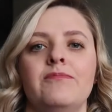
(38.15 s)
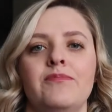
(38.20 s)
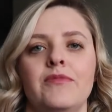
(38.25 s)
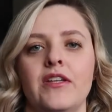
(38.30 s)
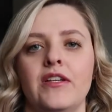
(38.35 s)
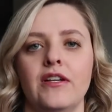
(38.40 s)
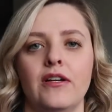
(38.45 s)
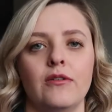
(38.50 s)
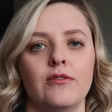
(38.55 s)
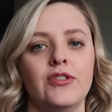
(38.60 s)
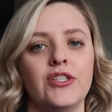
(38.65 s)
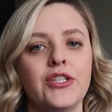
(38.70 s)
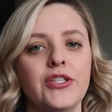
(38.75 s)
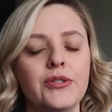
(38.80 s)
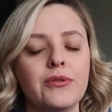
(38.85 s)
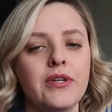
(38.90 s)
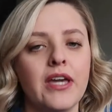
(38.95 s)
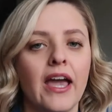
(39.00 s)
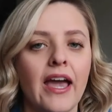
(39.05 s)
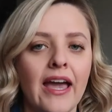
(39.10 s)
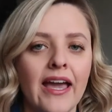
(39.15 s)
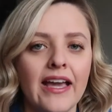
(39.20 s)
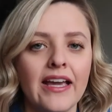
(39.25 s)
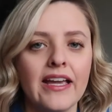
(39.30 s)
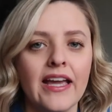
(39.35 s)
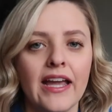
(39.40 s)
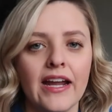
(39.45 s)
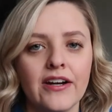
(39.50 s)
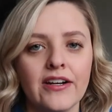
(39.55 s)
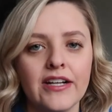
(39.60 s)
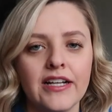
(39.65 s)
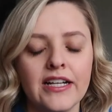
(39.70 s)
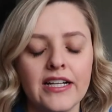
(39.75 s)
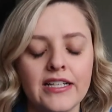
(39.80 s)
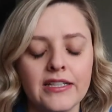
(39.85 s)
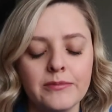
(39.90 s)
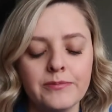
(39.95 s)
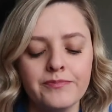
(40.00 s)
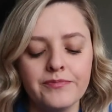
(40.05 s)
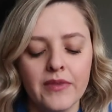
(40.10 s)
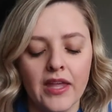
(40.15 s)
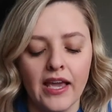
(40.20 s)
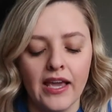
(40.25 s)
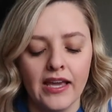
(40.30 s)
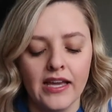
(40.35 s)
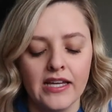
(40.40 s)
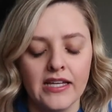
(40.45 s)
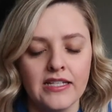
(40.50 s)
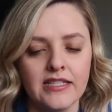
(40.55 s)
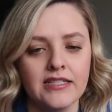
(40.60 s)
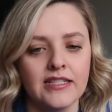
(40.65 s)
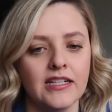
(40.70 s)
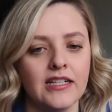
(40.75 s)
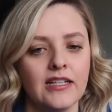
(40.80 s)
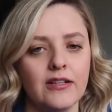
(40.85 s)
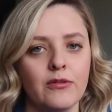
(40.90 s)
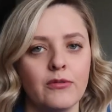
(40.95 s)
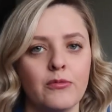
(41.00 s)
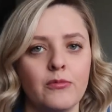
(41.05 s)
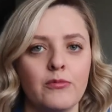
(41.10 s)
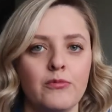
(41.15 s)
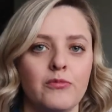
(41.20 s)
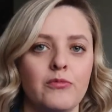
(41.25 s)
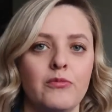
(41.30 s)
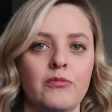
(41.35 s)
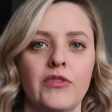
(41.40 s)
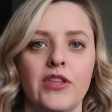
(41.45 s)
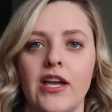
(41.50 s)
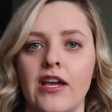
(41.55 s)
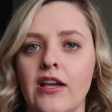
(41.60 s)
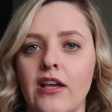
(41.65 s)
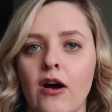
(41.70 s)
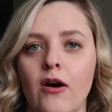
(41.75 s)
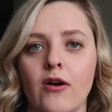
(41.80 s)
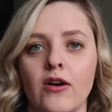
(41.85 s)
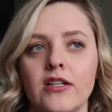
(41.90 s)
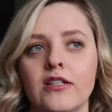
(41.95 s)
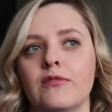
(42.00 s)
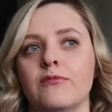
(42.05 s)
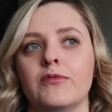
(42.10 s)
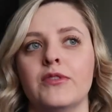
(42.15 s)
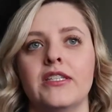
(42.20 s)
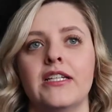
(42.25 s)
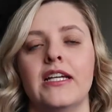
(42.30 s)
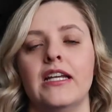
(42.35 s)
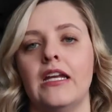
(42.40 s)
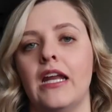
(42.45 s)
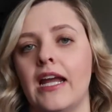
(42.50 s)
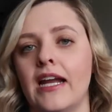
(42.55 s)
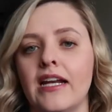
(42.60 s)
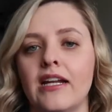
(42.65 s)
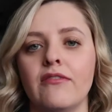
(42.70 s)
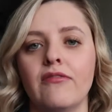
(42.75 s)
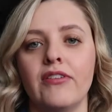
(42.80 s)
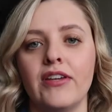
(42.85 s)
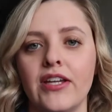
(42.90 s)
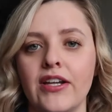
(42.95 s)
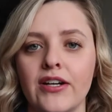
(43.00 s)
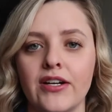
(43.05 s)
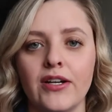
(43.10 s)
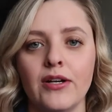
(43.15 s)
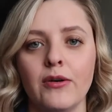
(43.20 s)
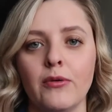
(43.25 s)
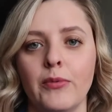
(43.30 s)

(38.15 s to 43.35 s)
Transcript: you know, the UK area, and they aren't really native here.